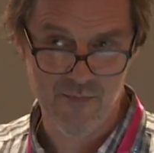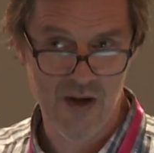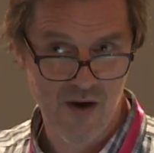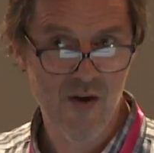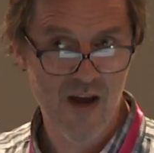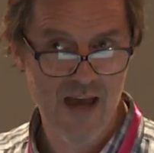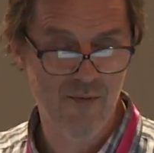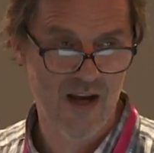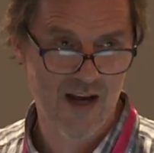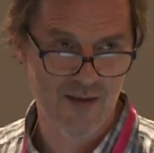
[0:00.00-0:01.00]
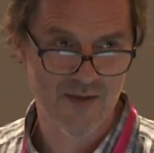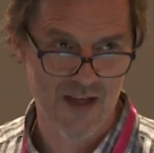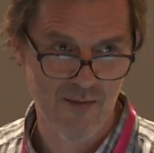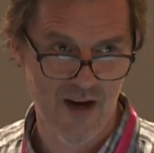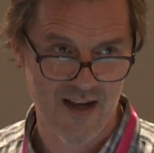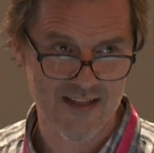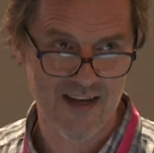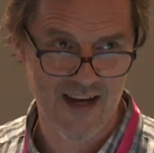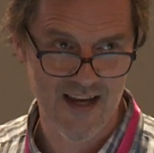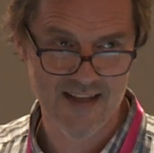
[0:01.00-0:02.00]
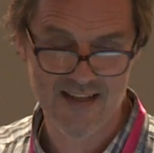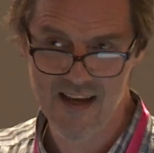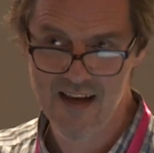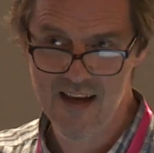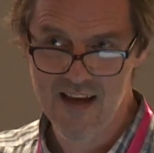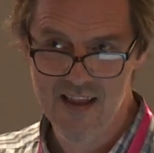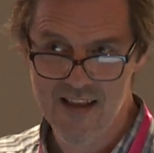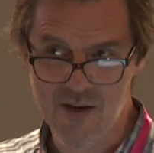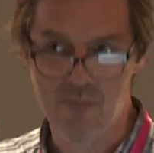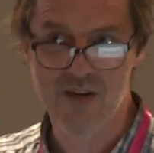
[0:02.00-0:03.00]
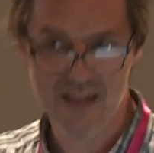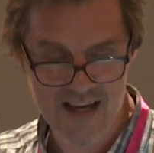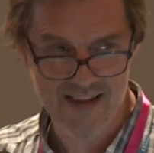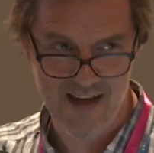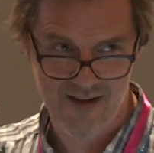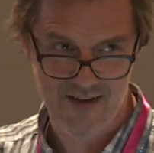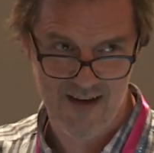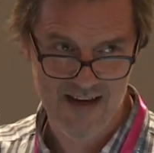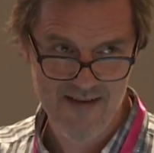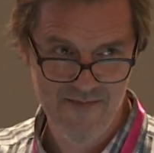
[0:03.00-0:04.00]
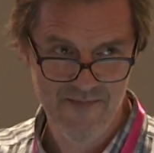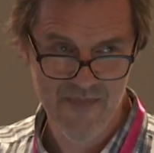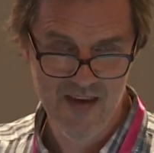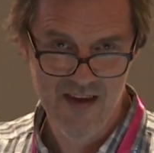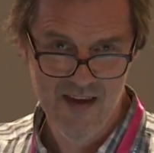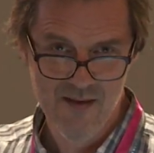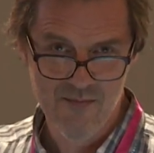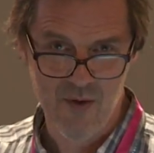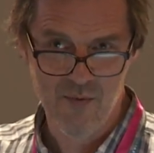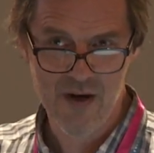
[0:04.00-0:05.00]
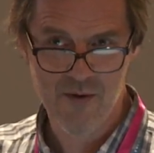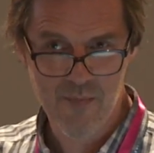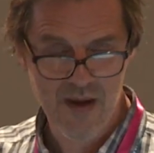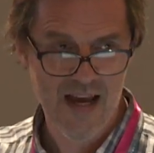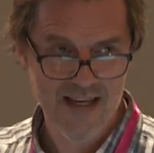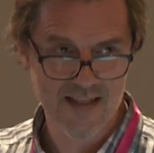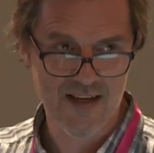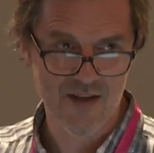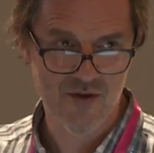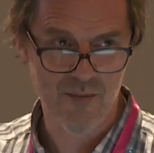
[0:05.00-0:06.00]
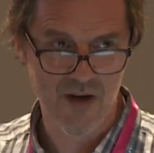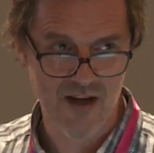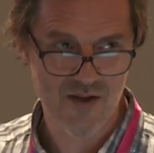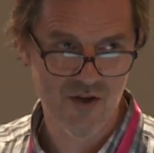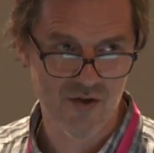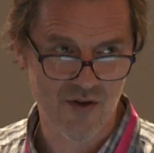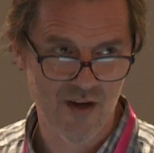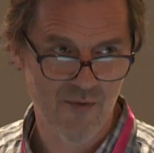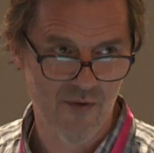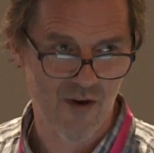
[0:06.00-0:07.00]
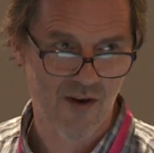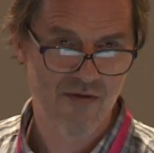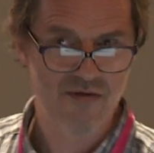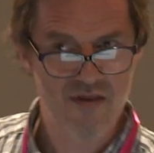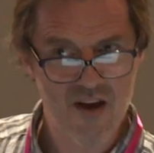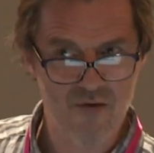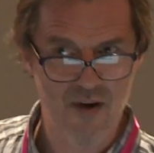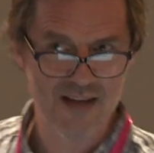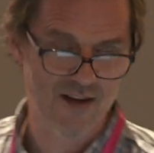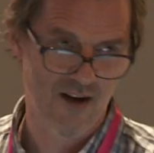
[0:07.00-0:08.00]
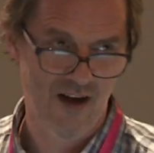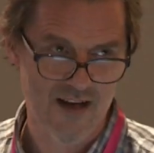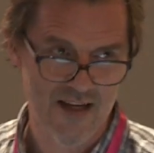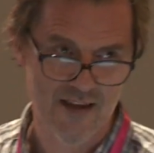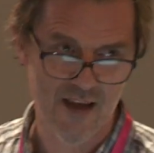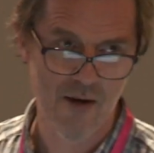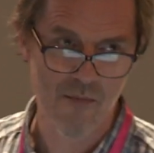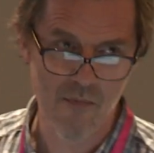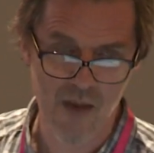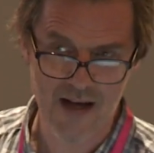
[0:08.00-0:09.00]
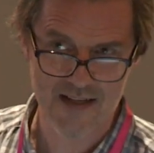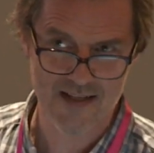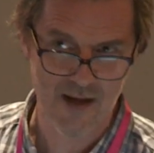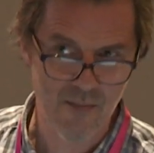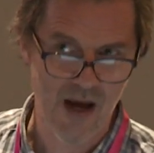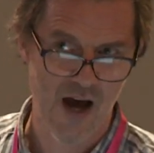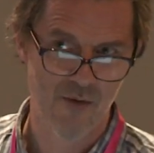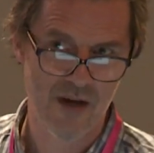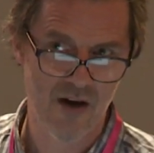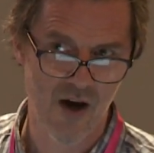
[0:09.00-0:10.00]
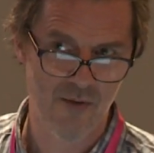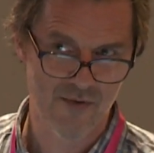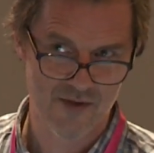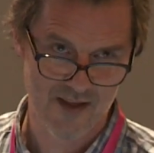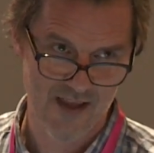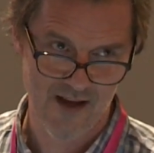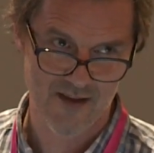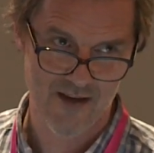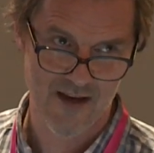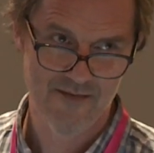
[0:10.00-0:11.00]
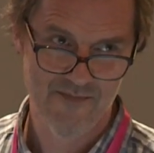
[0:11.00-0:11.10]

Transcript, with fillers: we're okay when it comes to immunising kids to protect the elderly, but we are a bit hesitant to immunise children if we've got a theoretical idea that it might somehow be harmful to the elderly.